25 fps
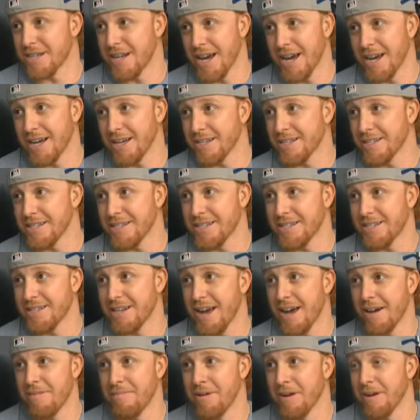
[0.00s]
guys
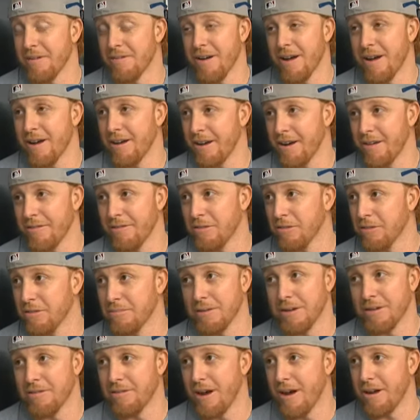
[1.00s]
I've been around. I've only
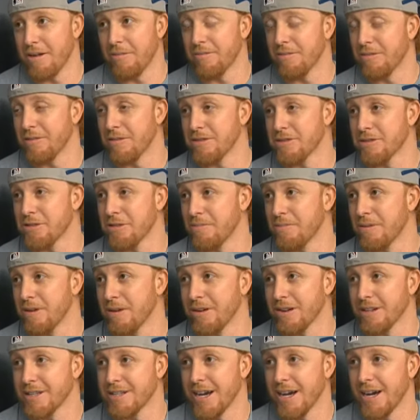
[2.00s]
been around him for a short
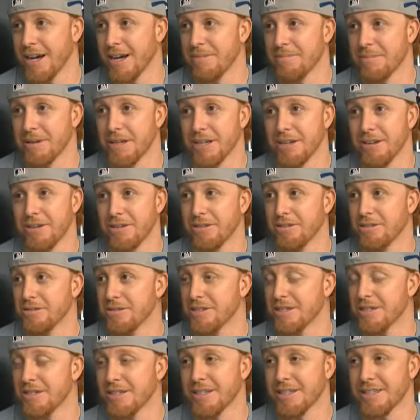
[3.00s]
period of time. He
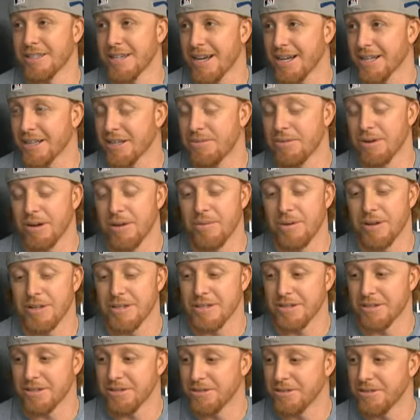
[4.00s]
knows exactly what he wants
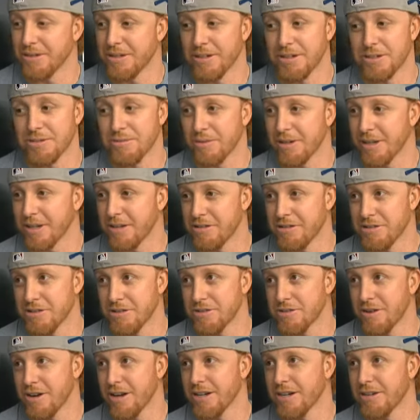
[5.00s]
to do. He knows what hitters are
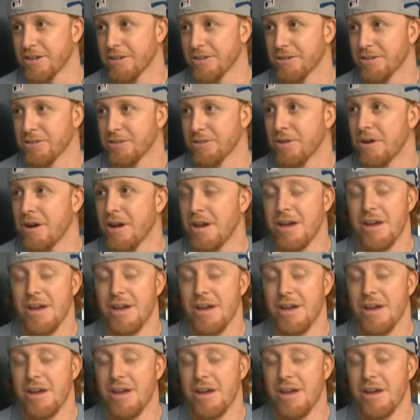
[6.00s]
trying to do.